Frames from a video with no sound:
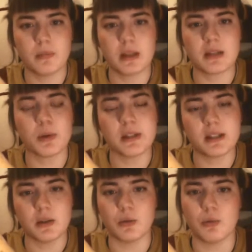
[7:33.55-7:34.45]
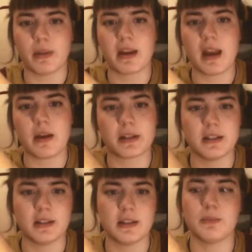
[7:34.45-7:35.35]
It's more in tune with the
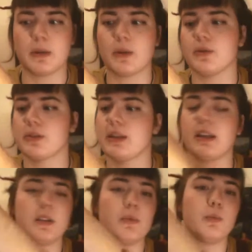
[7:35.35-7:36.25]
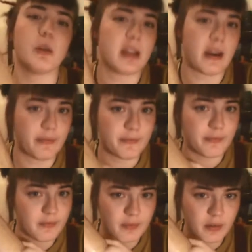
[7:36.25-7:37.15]
characters because they wouldn't have
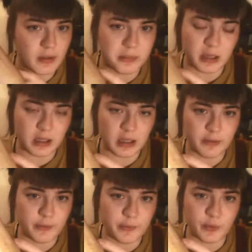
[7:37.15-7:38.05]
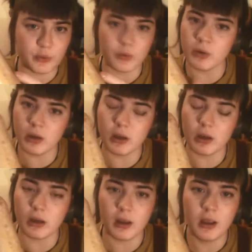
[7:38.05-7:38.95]
the money for
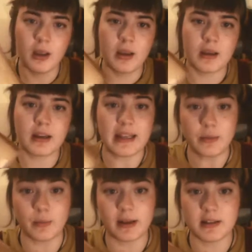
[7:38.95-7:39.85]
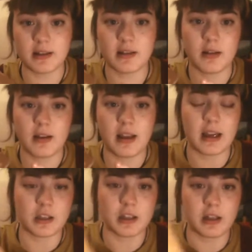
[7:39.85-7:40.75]
glasswares,
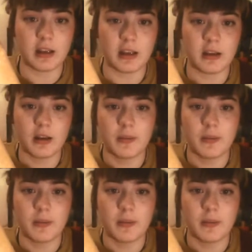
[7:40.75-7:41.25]
actually,